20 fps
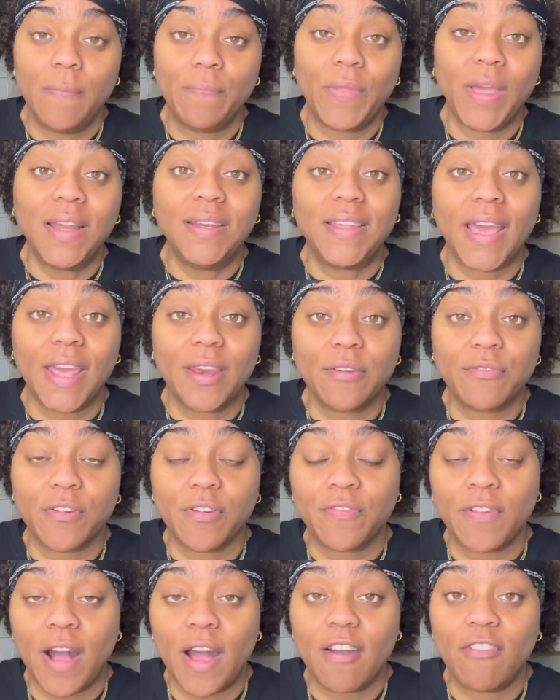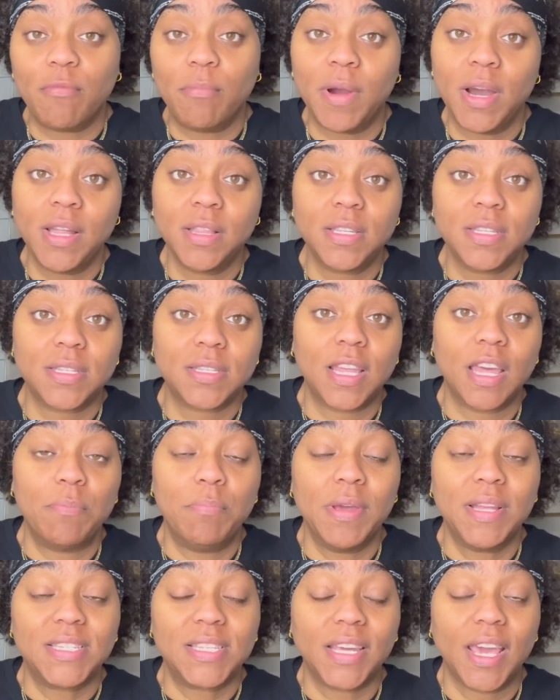They dated for 5 months. They've
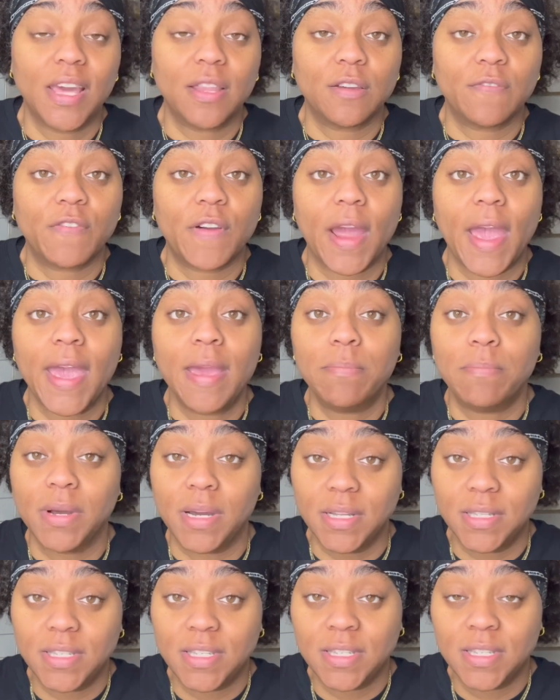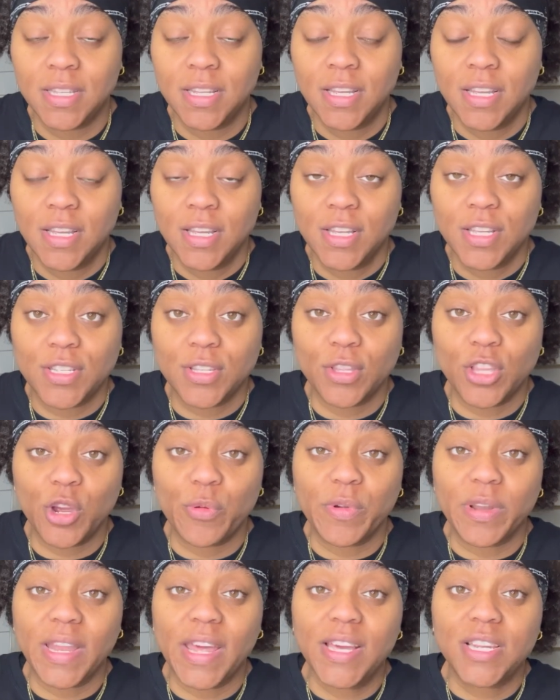been together for 8 months. So their
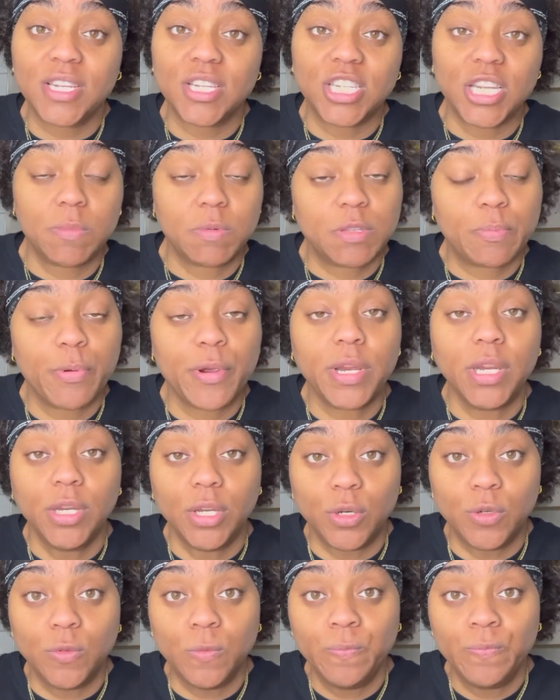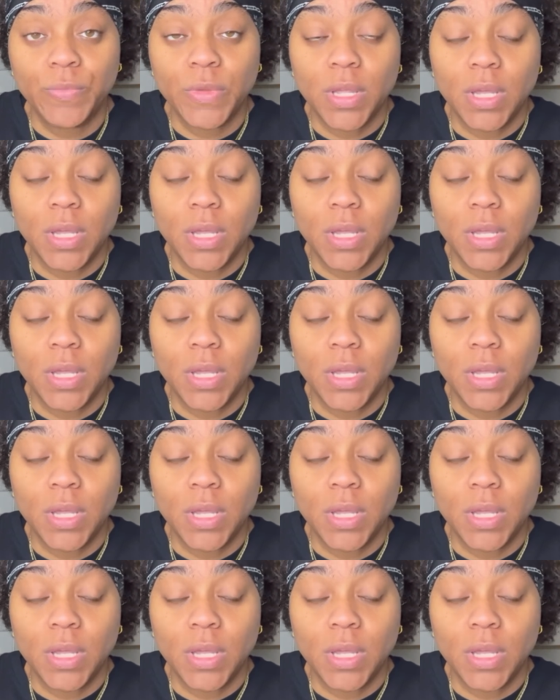relationship is pretty new.